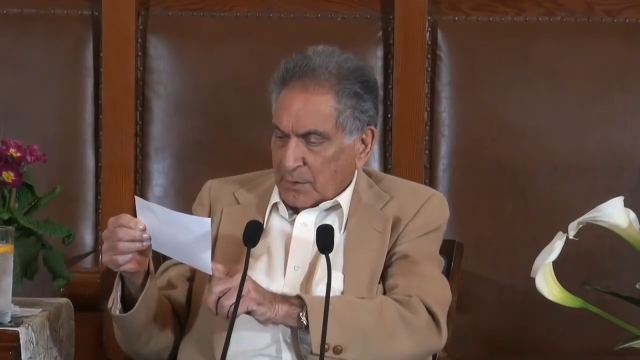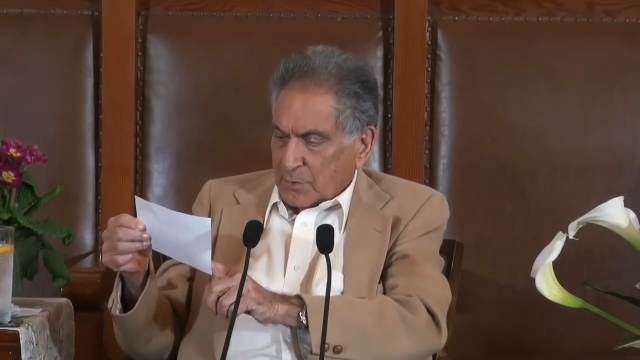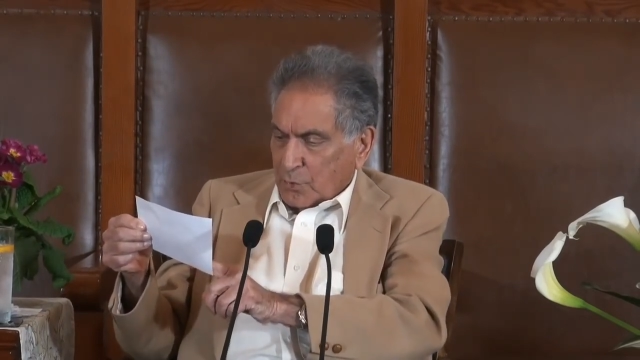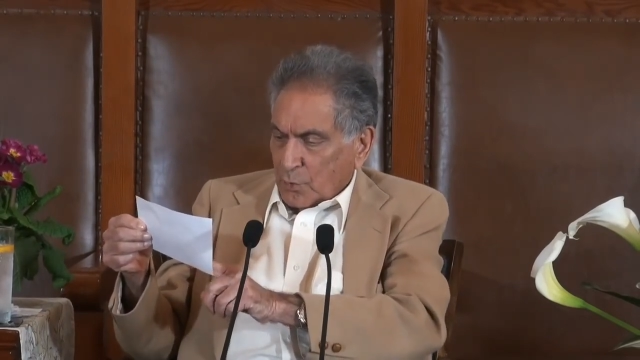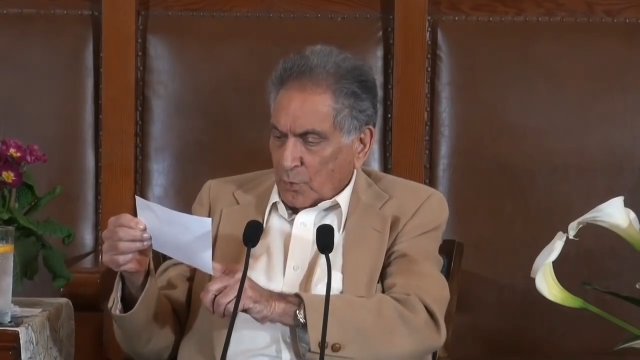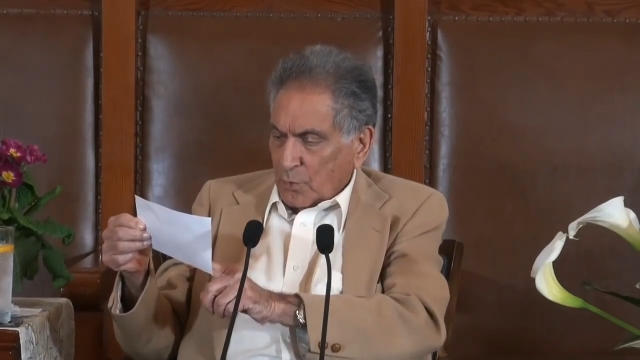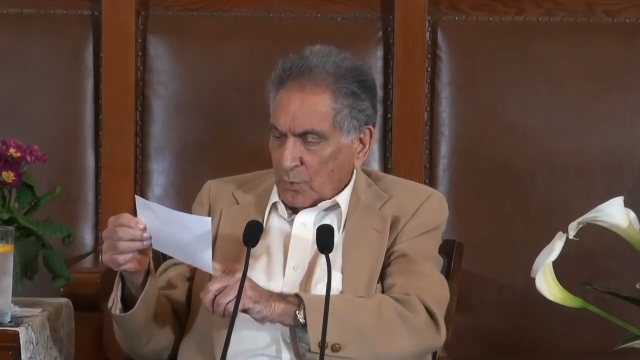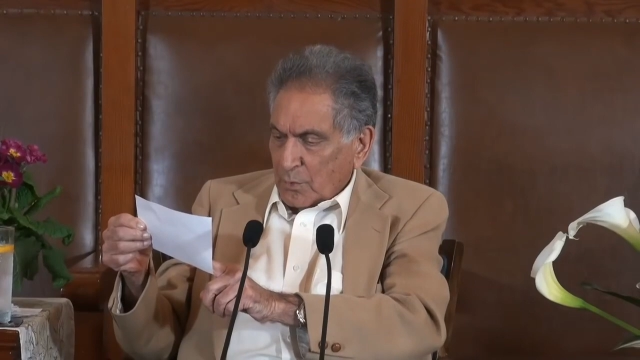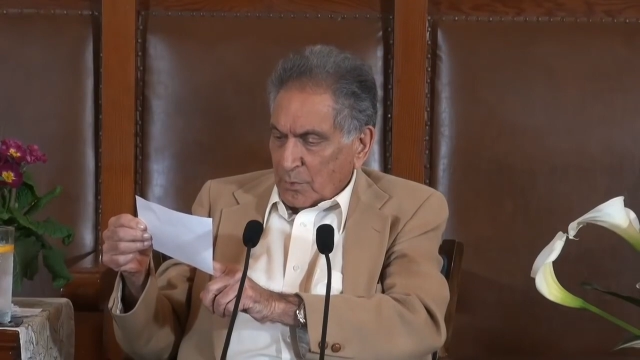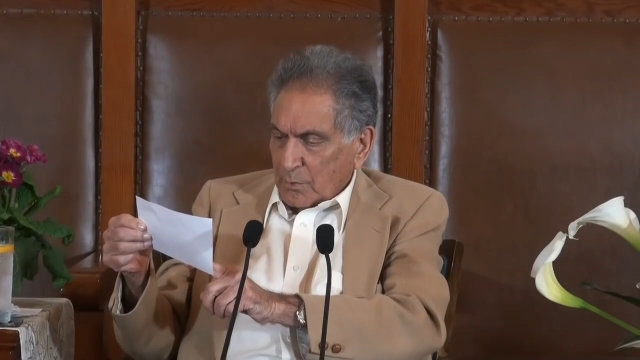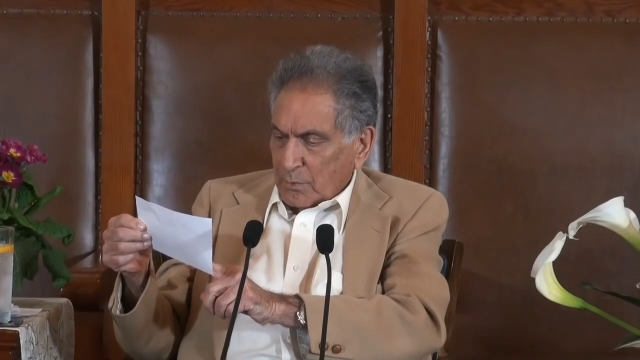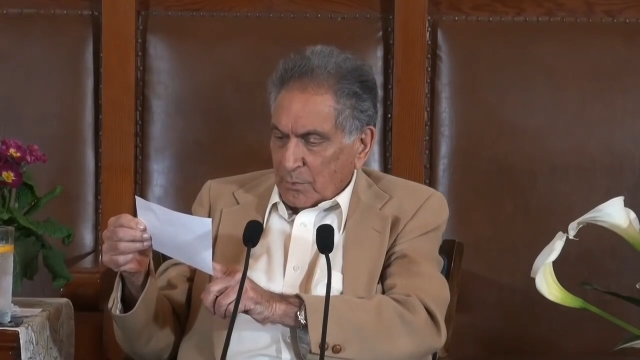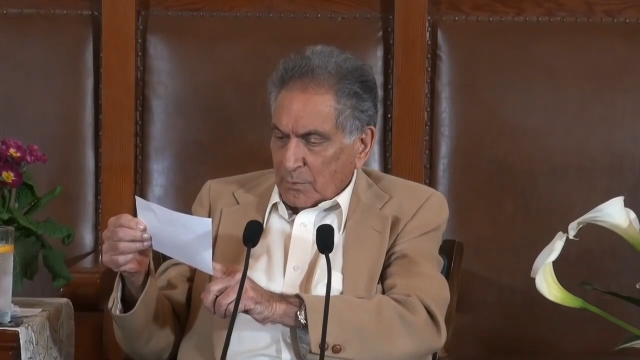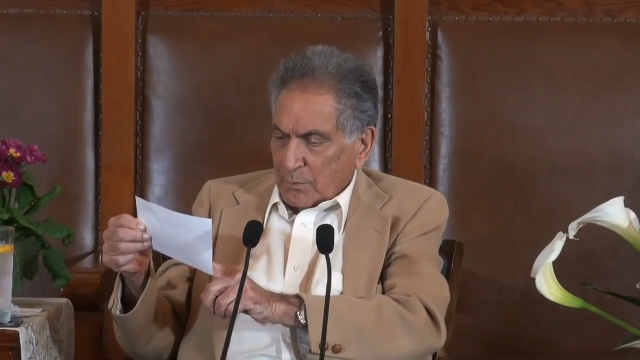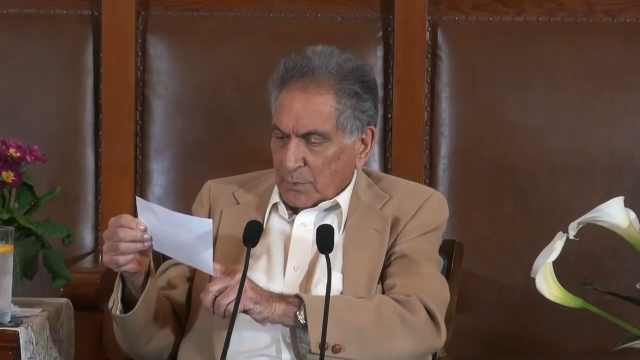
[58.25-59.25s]
true
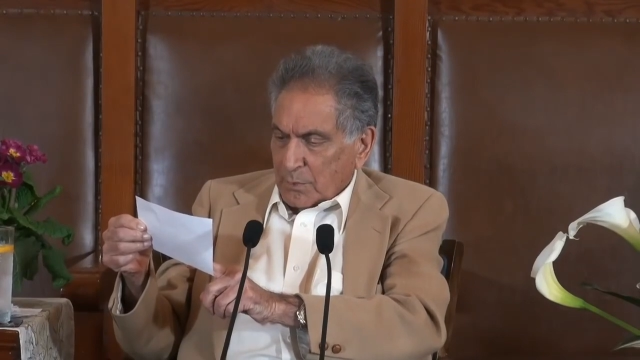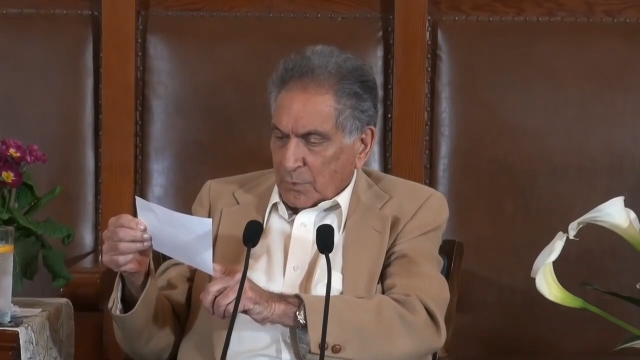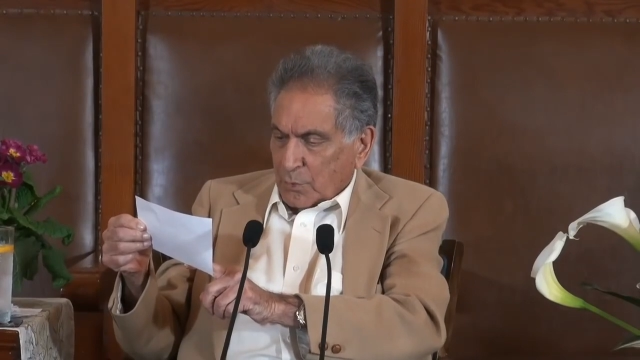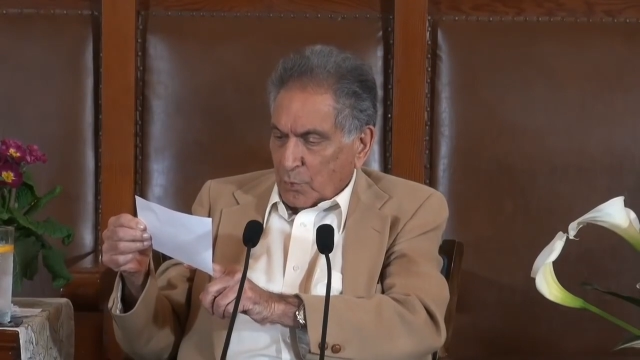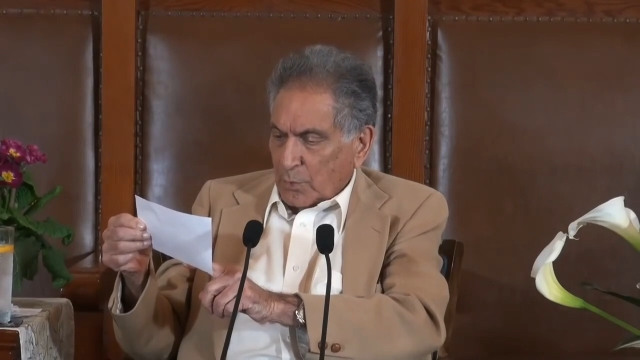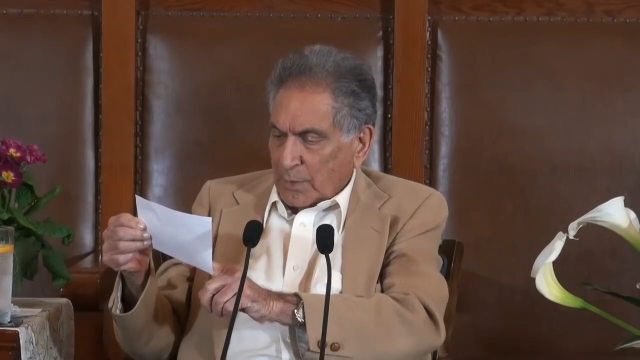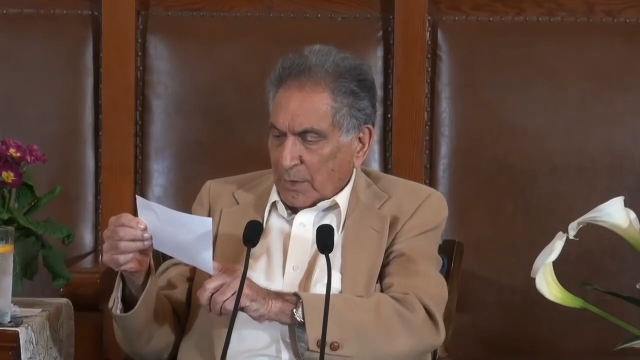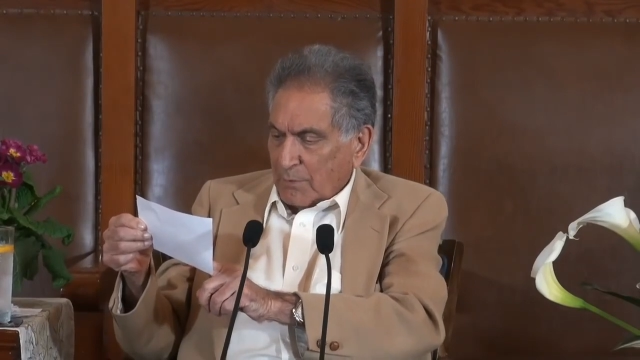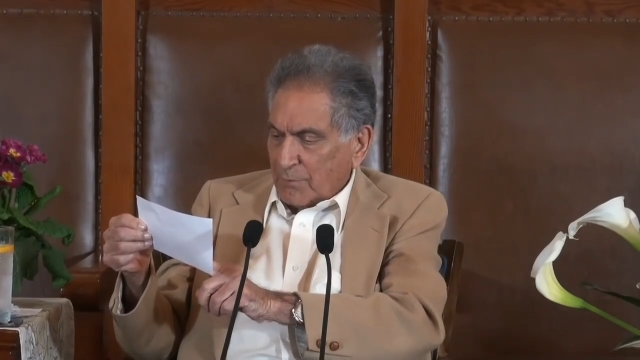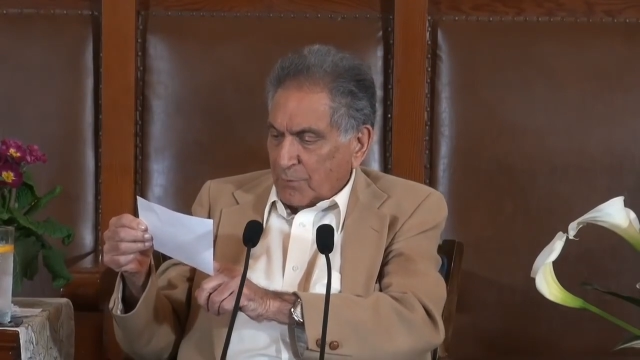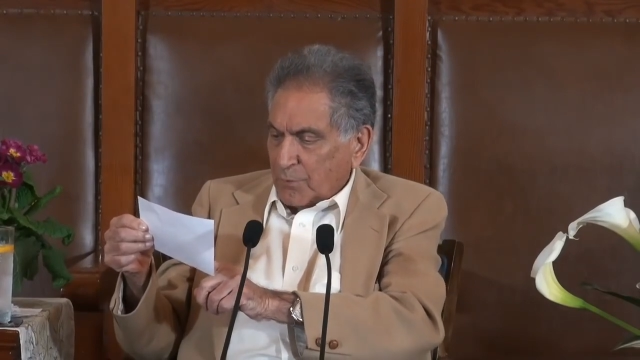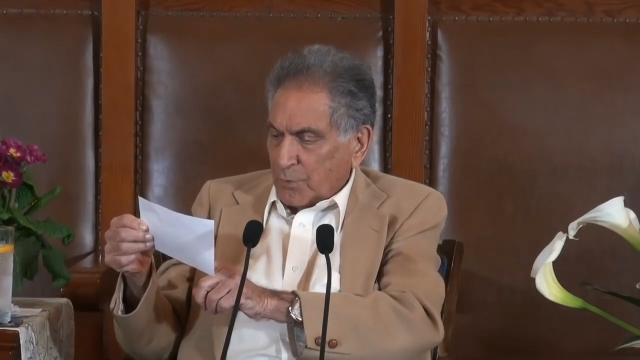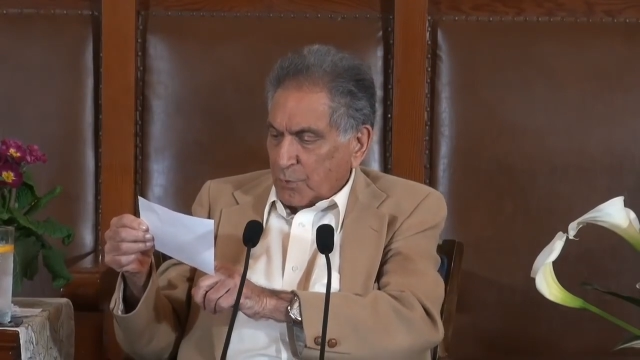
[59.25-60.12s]
love